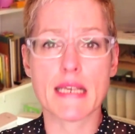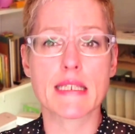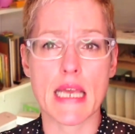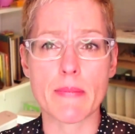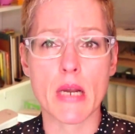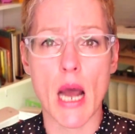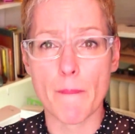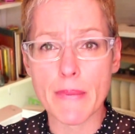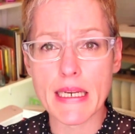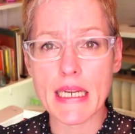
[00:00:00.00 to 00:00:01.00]
the same
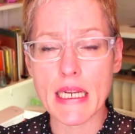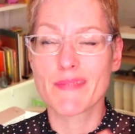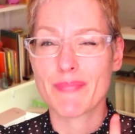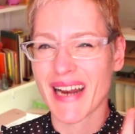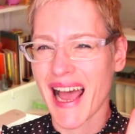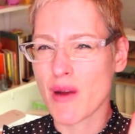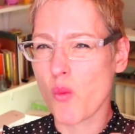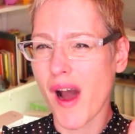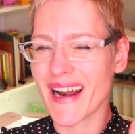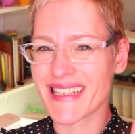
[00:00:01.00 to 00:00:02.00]
company, but I
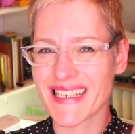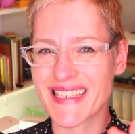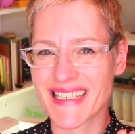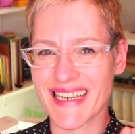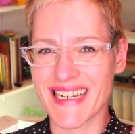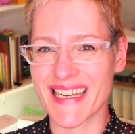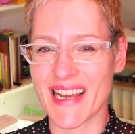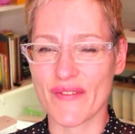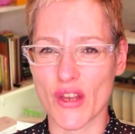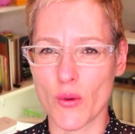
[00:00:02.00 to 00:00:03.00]
wanted to see
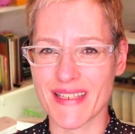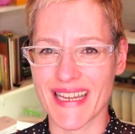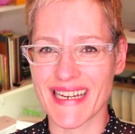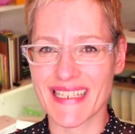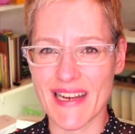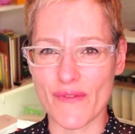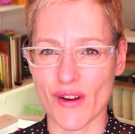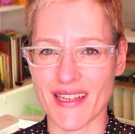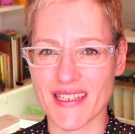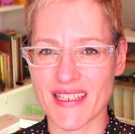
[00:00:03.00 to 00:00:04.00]
if there was any
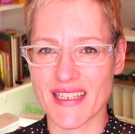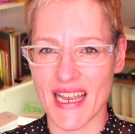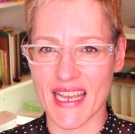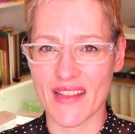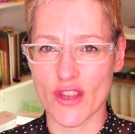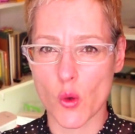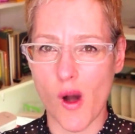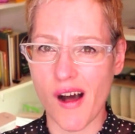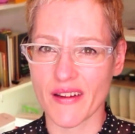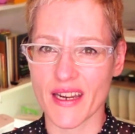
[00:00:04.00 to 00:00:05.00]
difference in the
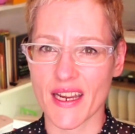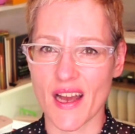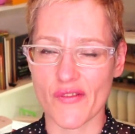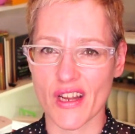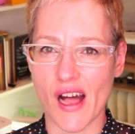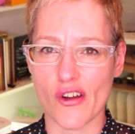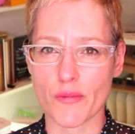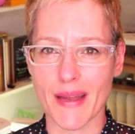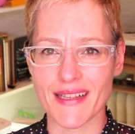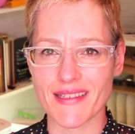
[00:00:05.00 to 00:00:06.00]
quality of the
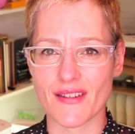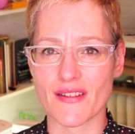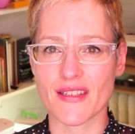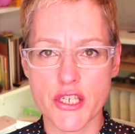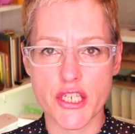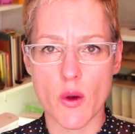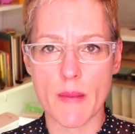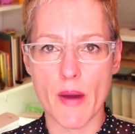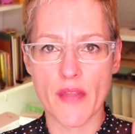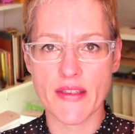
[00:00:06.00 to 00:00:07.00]
colored pencils. So
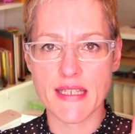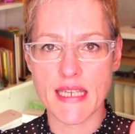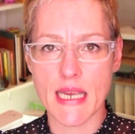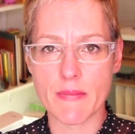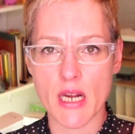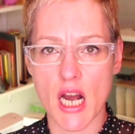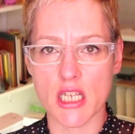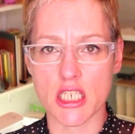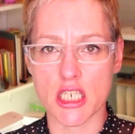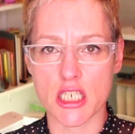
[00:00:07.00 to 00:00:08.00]
I bought the same
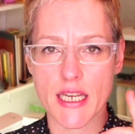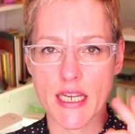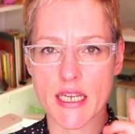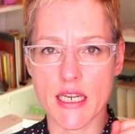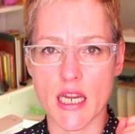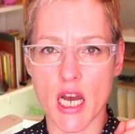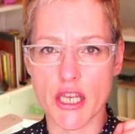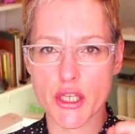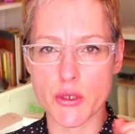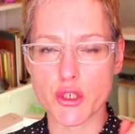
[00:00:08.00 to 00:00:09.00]
color in a
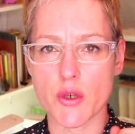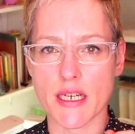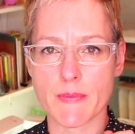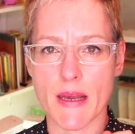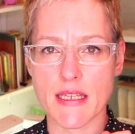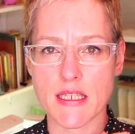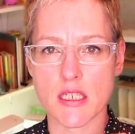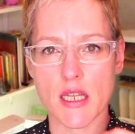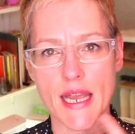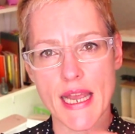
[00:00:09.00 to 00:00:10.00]
Utrecht
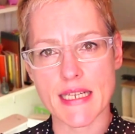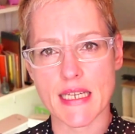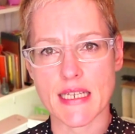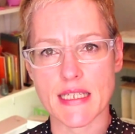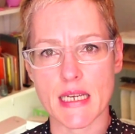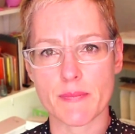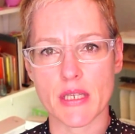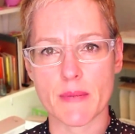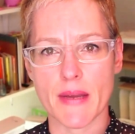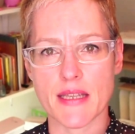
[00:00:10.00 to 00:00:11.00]
pencil and in a Dick
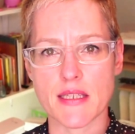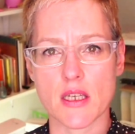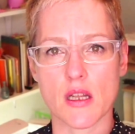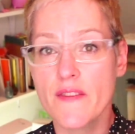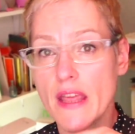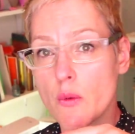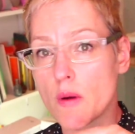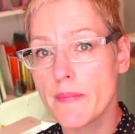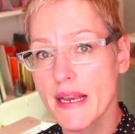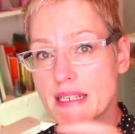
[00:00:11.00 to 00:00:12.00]
Blick pencil. They were
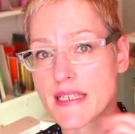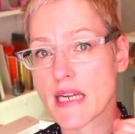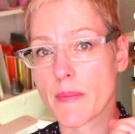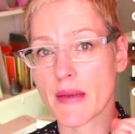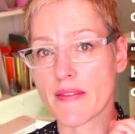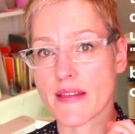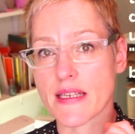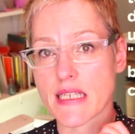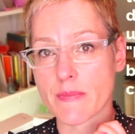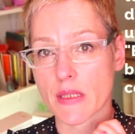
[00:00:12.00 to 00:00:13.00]
mixed up in the
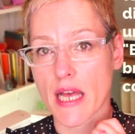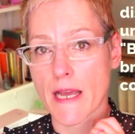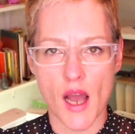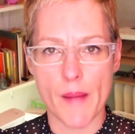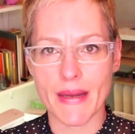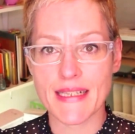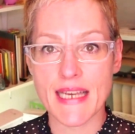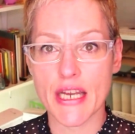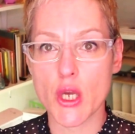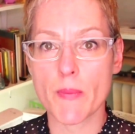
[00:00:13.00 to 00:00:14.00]
display. I'm going to
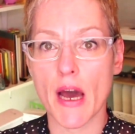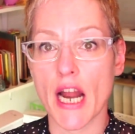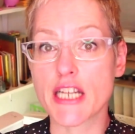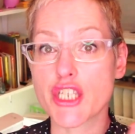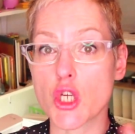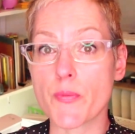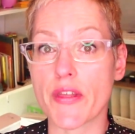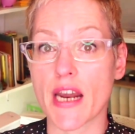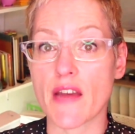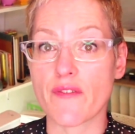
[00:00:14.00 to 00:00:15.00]
tell you about a dupe
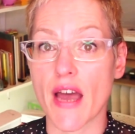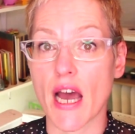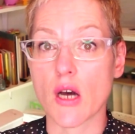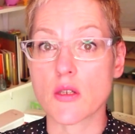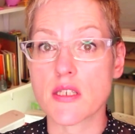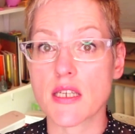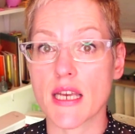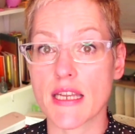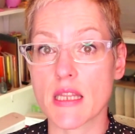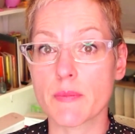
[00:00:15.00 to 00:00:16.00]
that I found
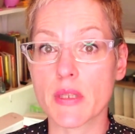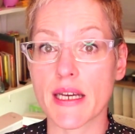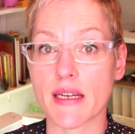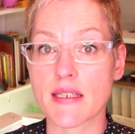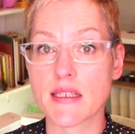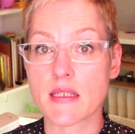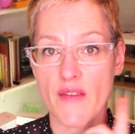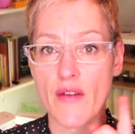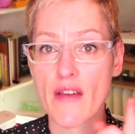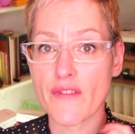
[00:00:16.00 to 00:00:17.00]
in the Blicks.
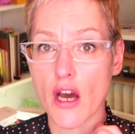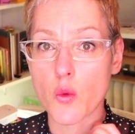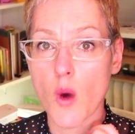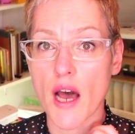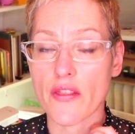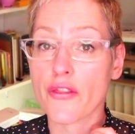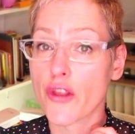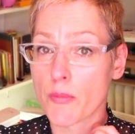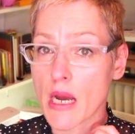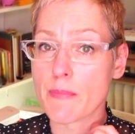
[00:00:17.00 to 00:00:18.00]
If I found one,
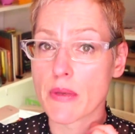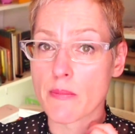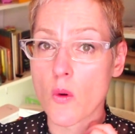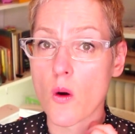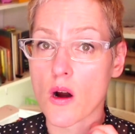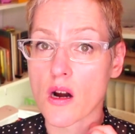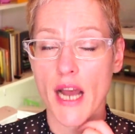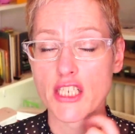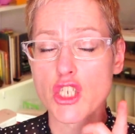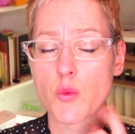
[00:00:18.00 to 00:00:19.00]
there might be more.
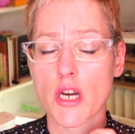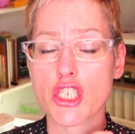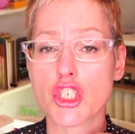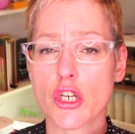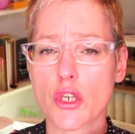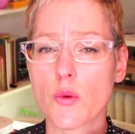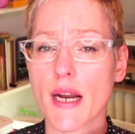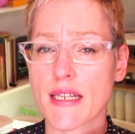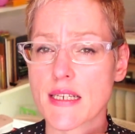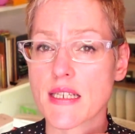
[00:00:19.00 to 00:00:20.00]
I just want to show you what
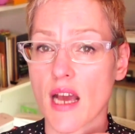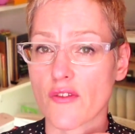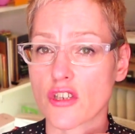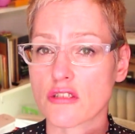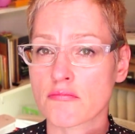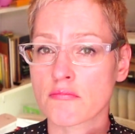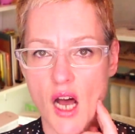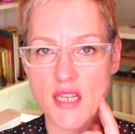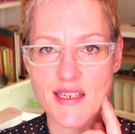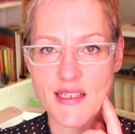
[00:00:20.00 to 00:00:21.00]
I discovered.
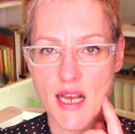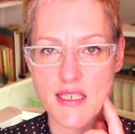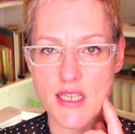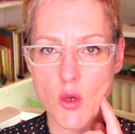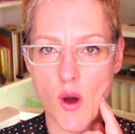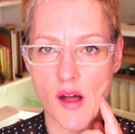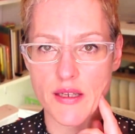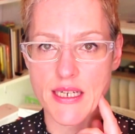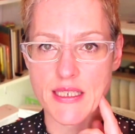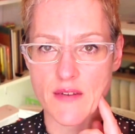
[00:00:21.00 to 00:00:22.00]
I'll discuss the
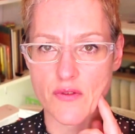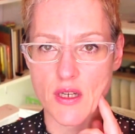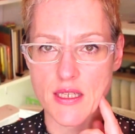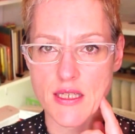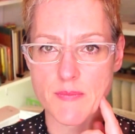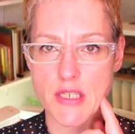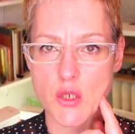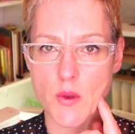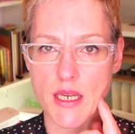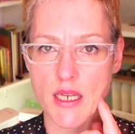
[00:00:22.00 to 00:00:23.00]
quality difference
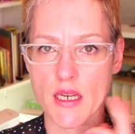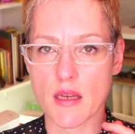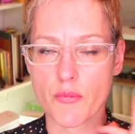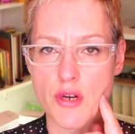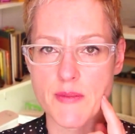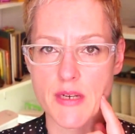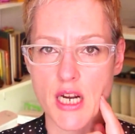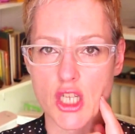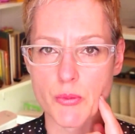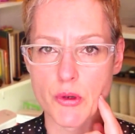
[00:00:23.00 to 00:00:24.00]
between
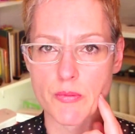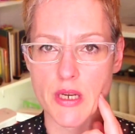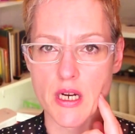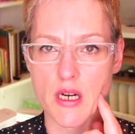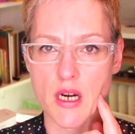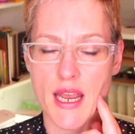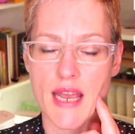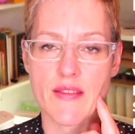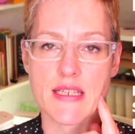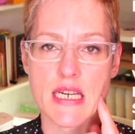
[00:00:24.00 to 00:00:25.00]
Prismacolor Premier
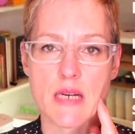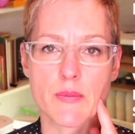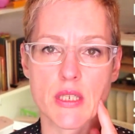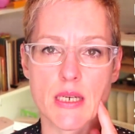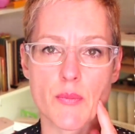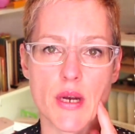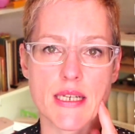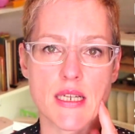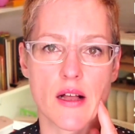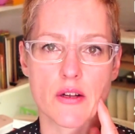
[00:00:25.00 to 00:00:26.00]
and the Dick Blick
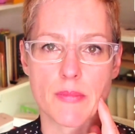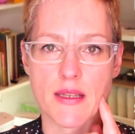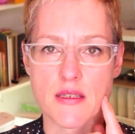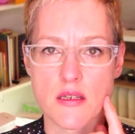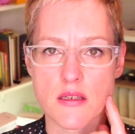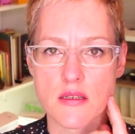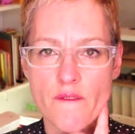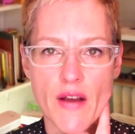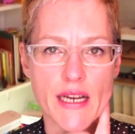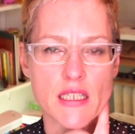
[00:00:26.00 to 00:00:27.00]
brand colored pencils.
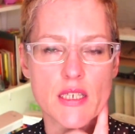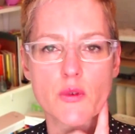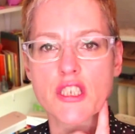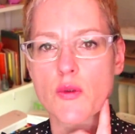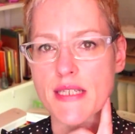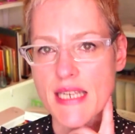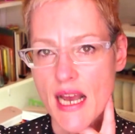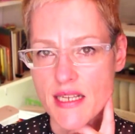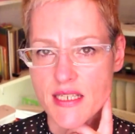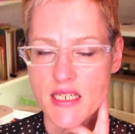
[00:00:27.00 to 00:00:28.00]
Finally, we'll do a
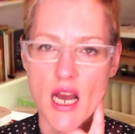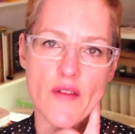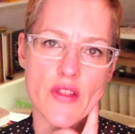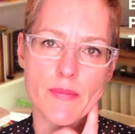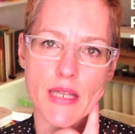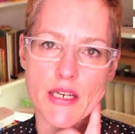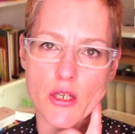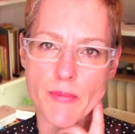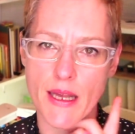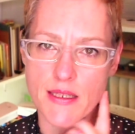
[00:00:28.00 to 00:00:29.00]
test of the
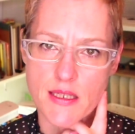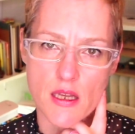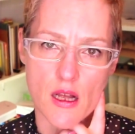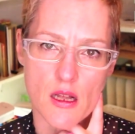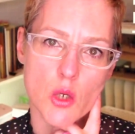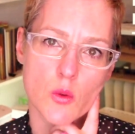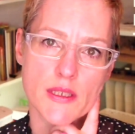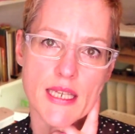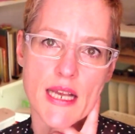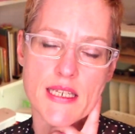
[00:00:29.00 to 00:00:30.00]
blender pencil.
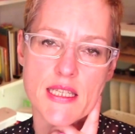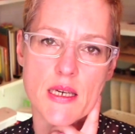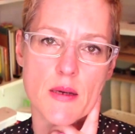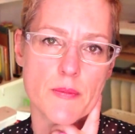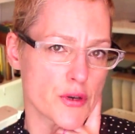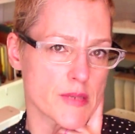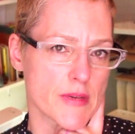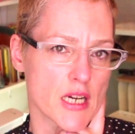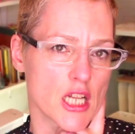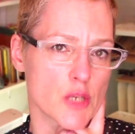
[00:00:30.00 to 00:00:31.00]
We'll test the
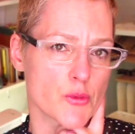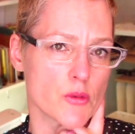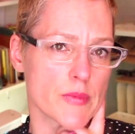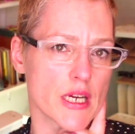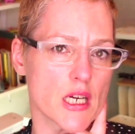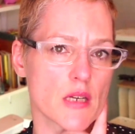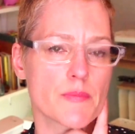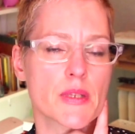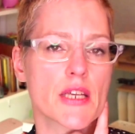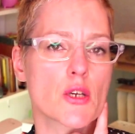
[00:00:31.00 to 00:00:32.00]
Prismacolor
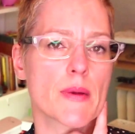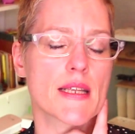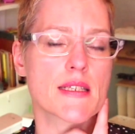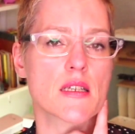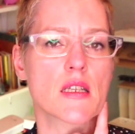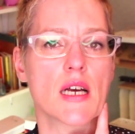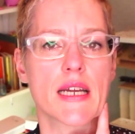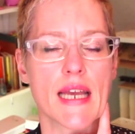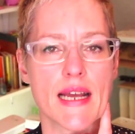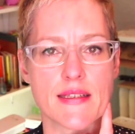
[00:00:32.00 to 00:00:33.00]
Premier blender pencil
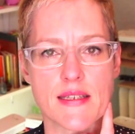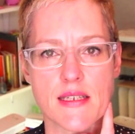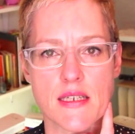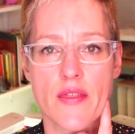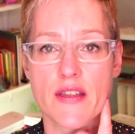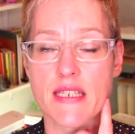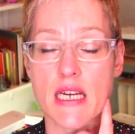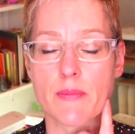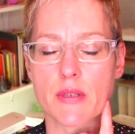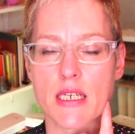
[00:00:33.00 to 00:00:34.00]
against the
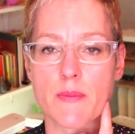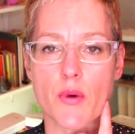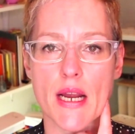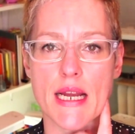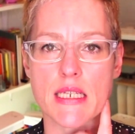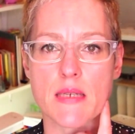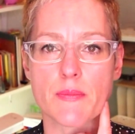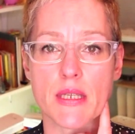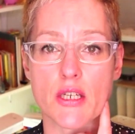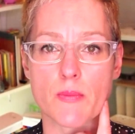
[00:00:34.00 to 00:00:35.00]
Dick Blick brand
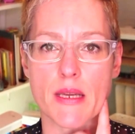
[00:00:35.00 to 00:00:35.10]
blender